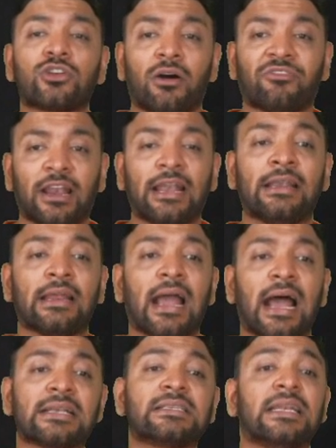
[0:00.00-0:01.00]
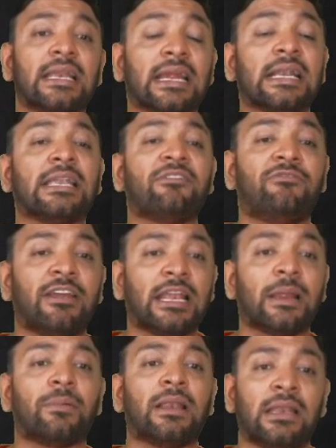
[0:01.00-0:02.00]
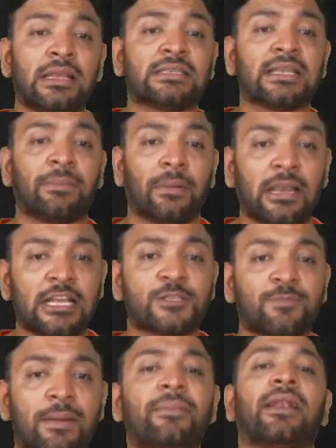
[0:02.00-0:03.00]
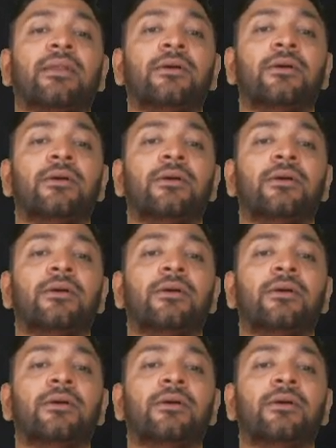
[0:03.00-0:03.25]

of rent as a negative variable lease payment.